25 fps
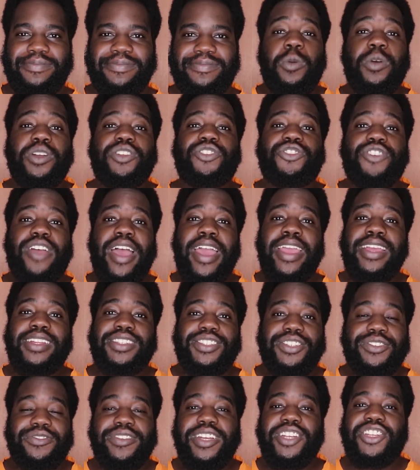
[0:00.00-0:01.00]
We're trying
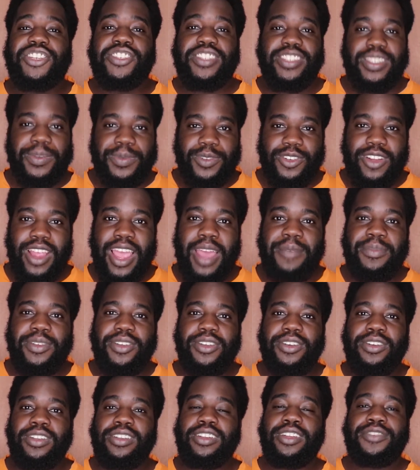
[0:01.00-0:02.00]
to reach a subscriber
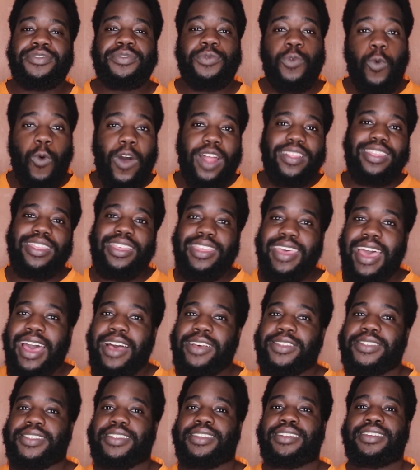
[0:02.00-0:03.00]
goal of
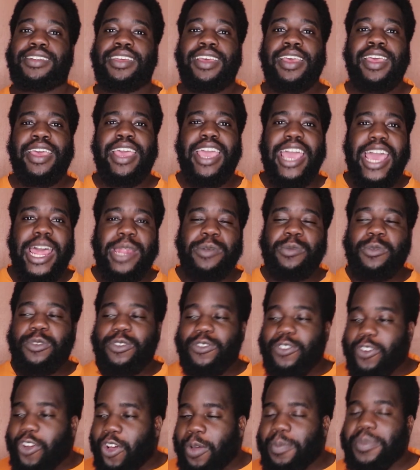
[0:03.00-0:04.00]
1,000, and
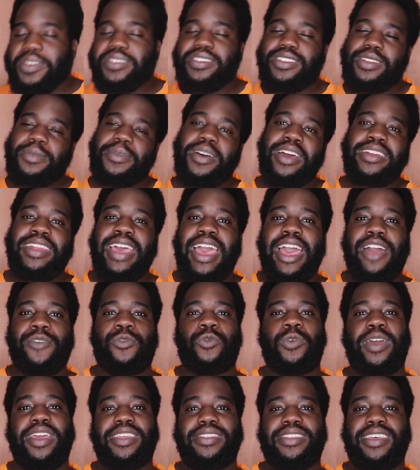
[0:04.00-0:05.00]
we're almost about
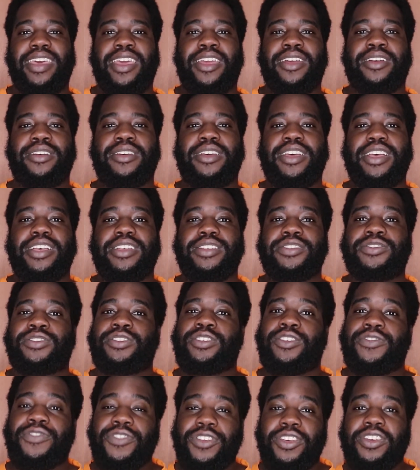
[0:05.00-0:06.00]
halfway there.
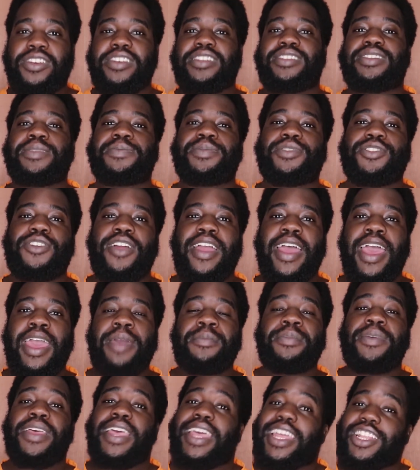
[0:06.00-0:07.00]
So if you could
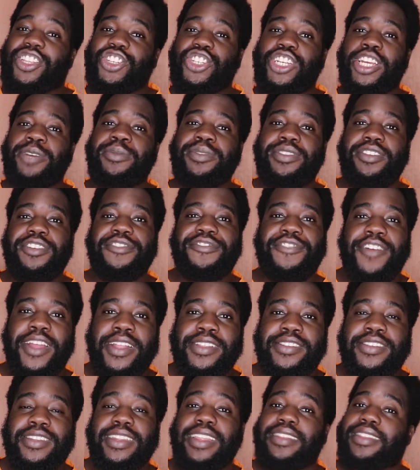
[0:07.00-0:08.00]
subscribe and share with your
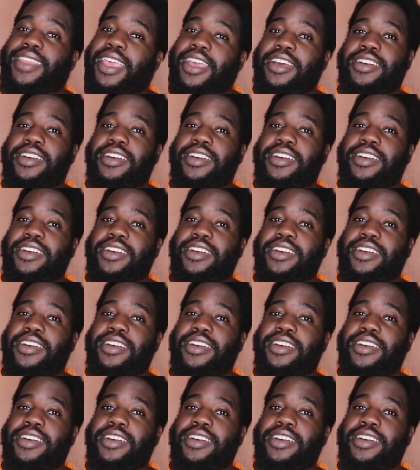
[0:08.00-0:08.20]
friends so that they